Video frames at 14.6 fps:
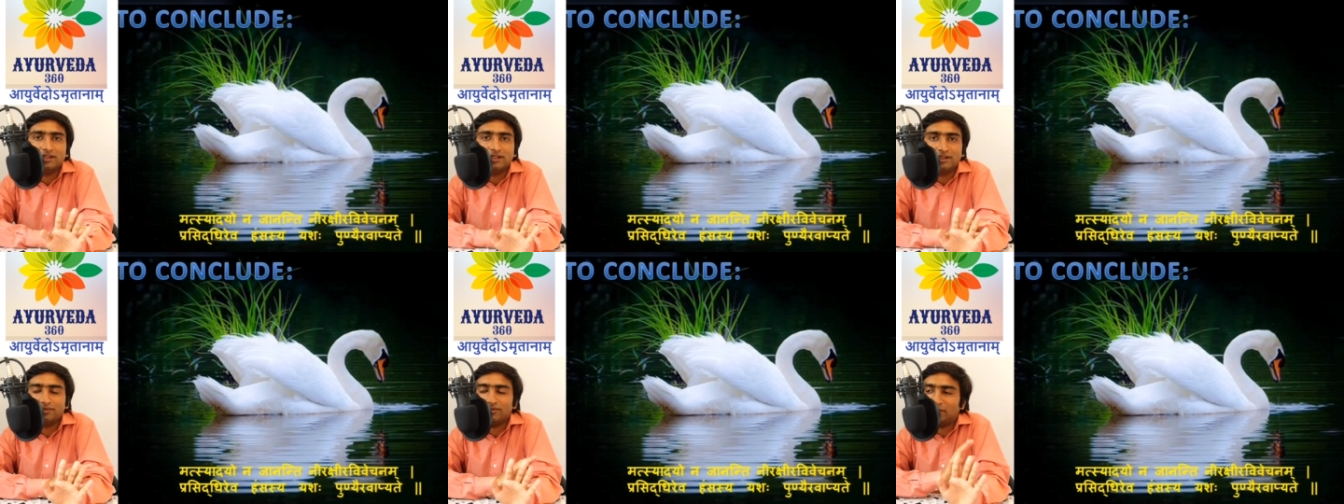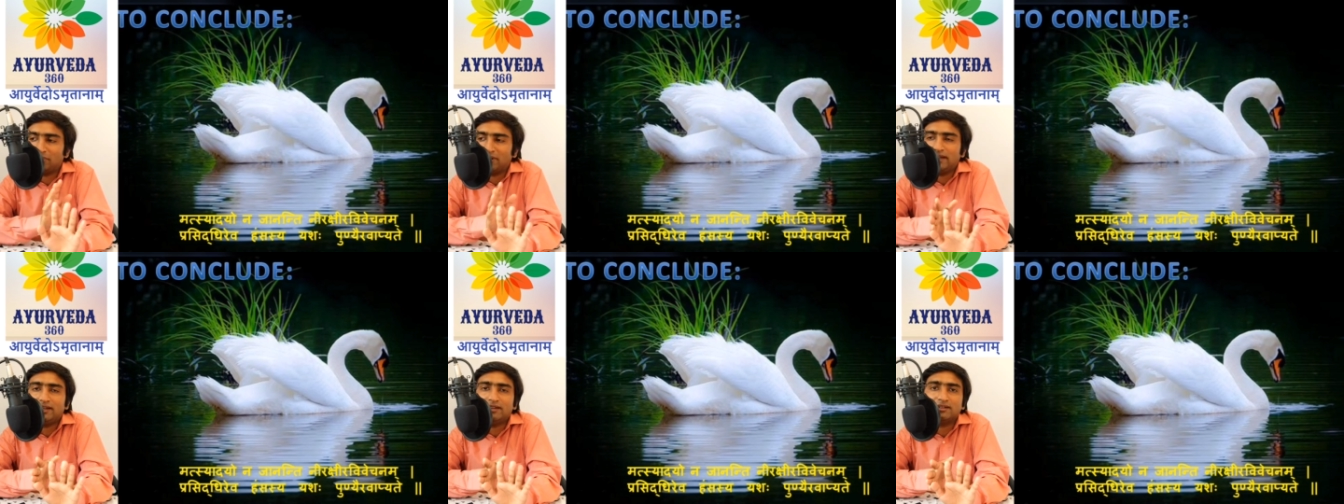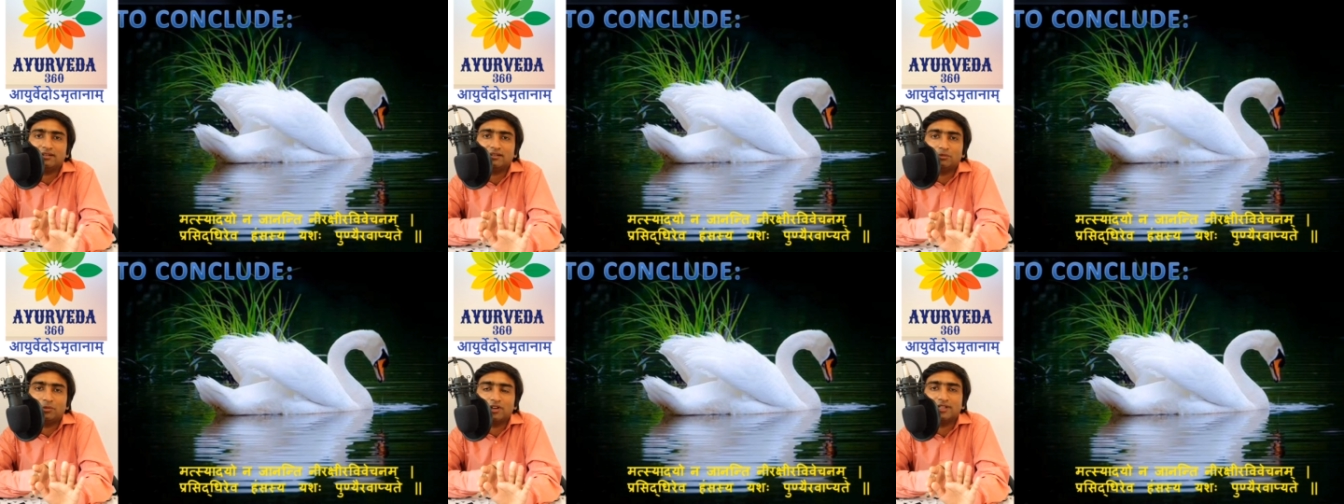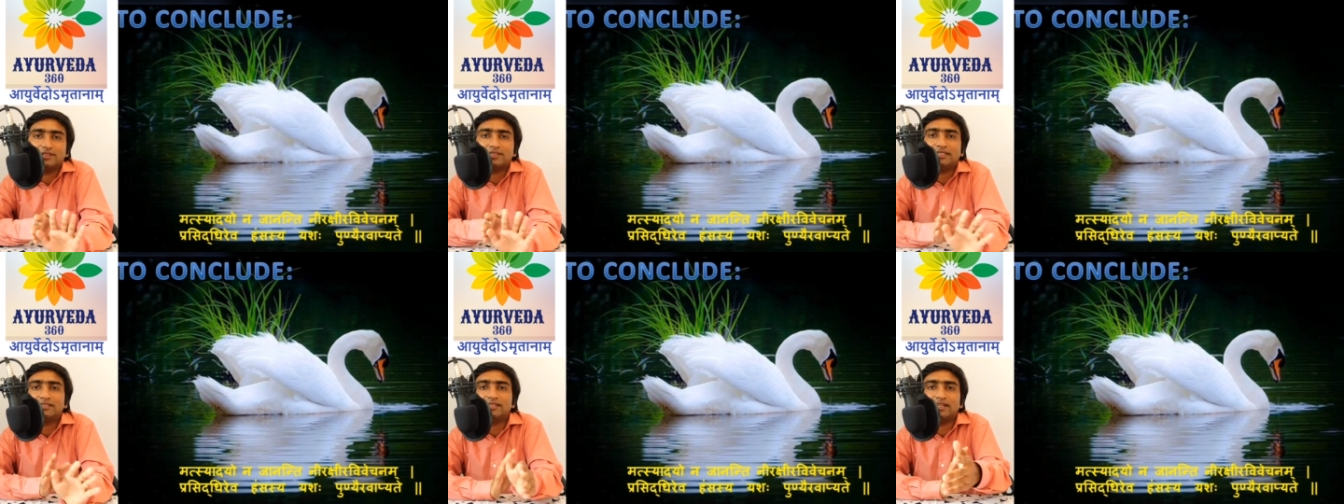If applying modern
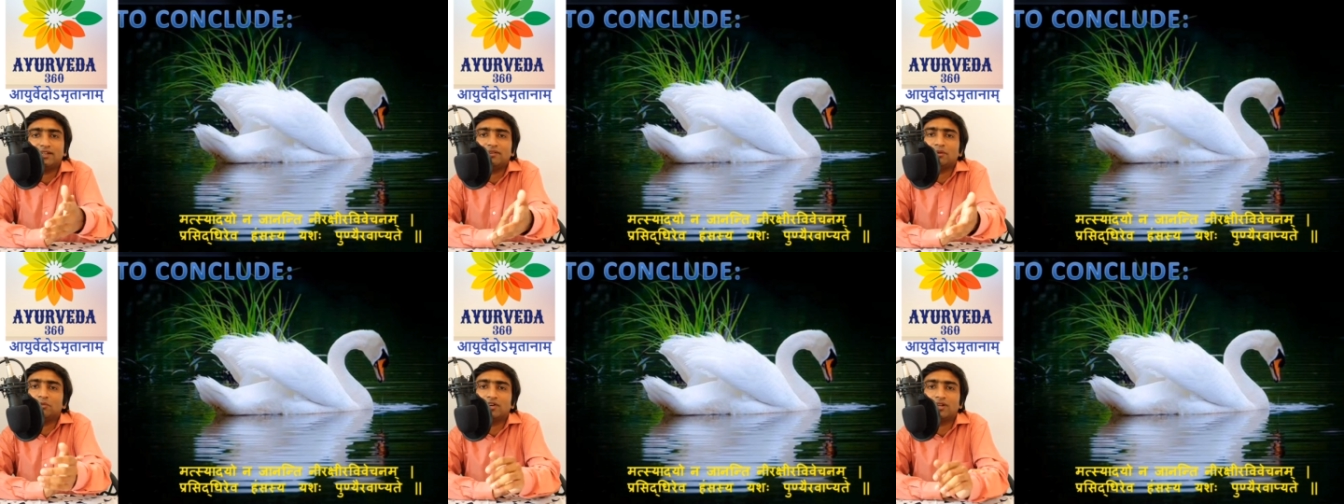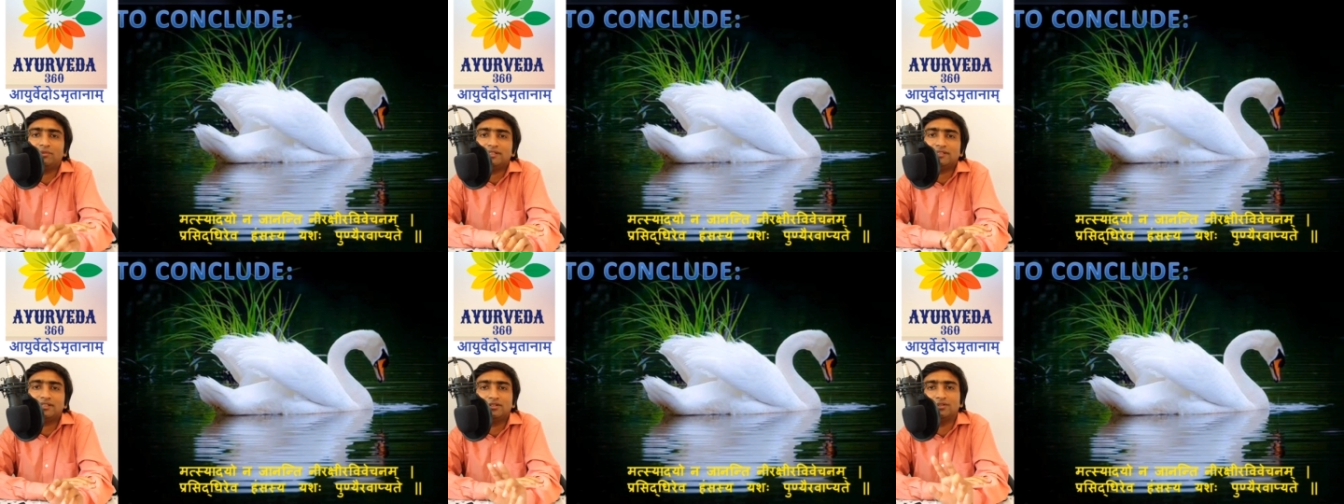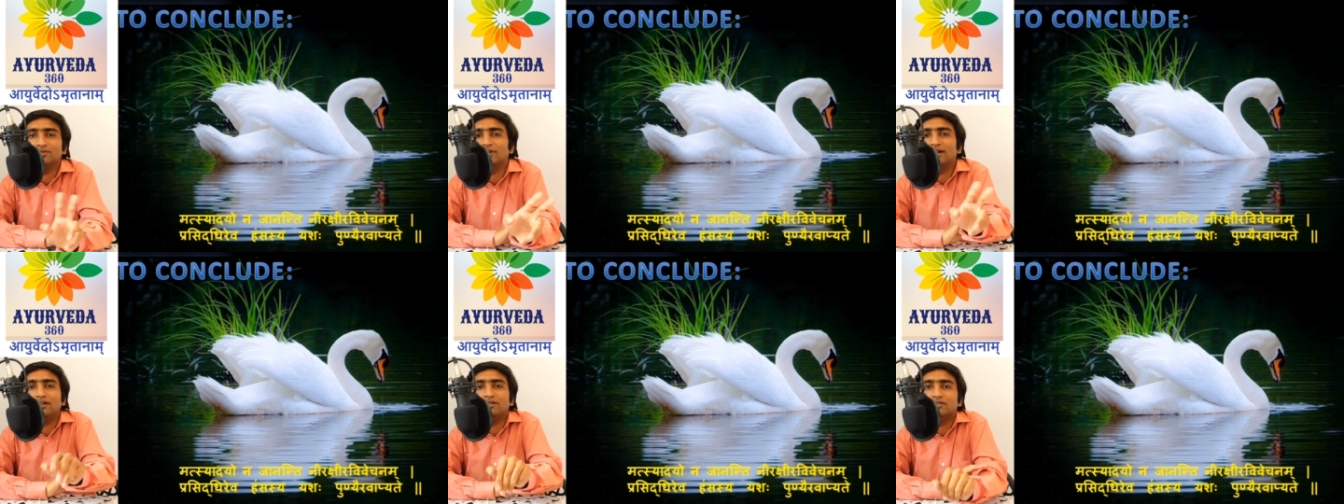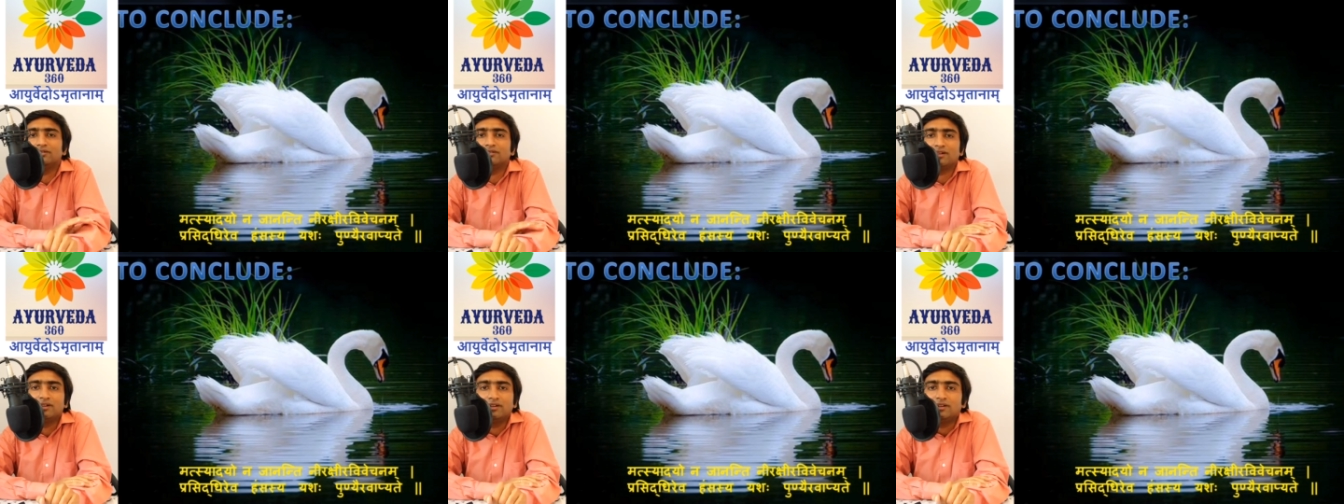science and giving modern medicine, no, I
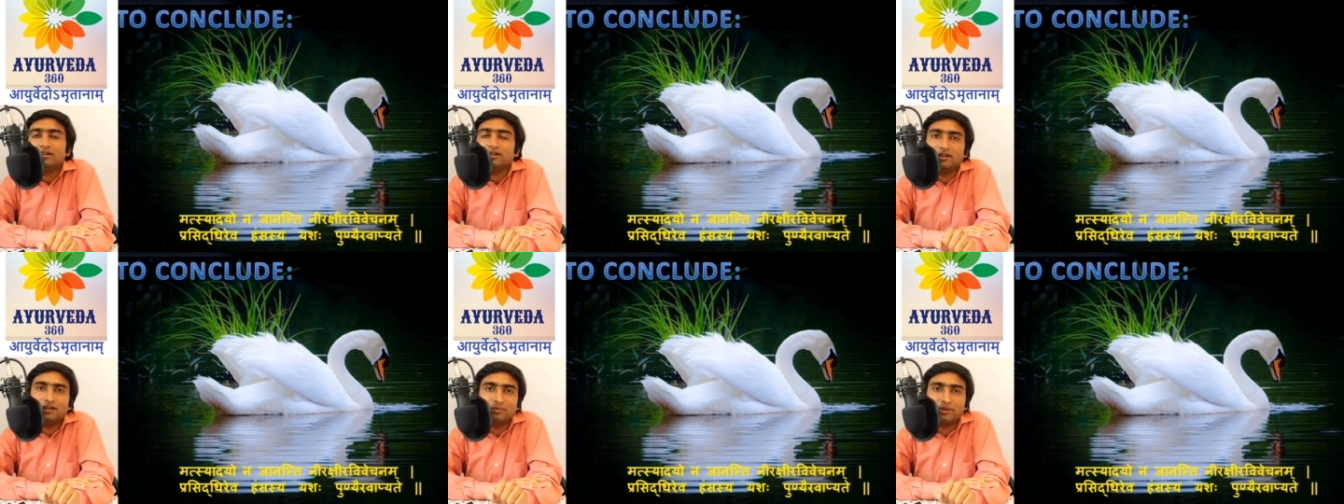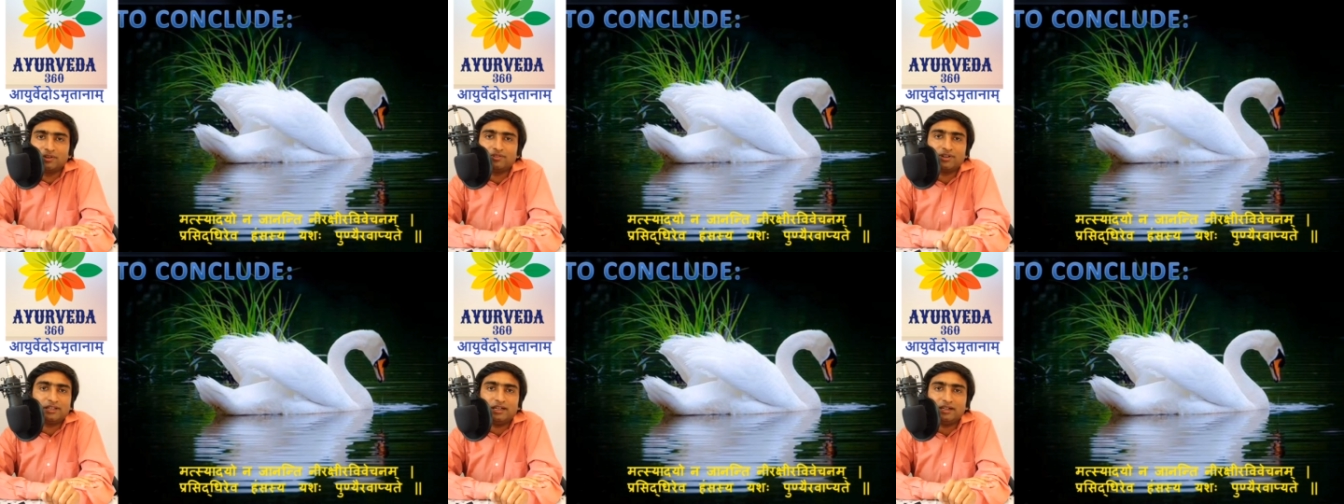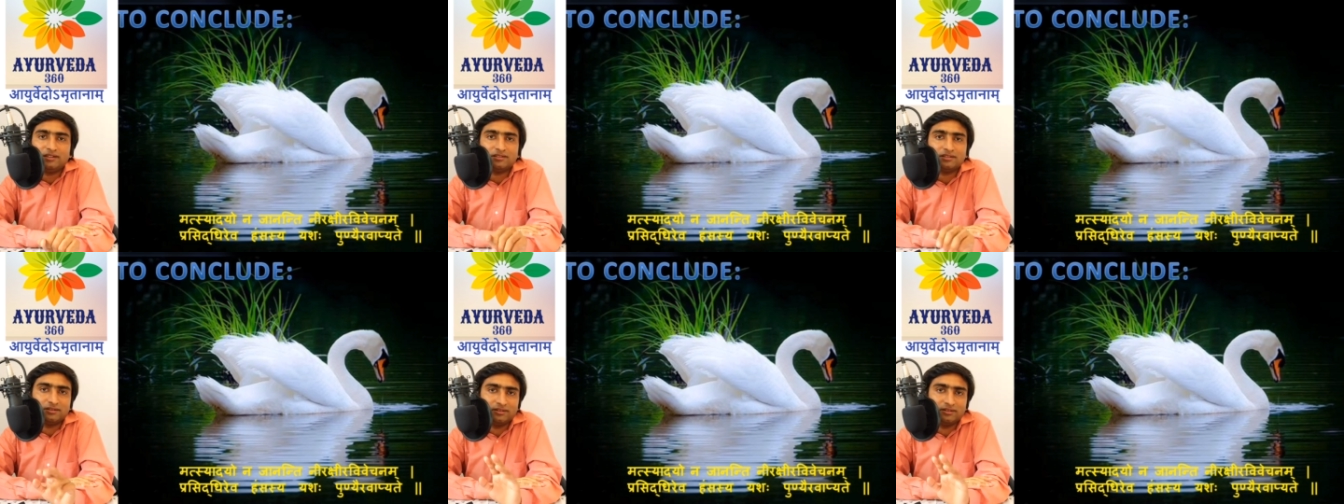don't uh, prefer that.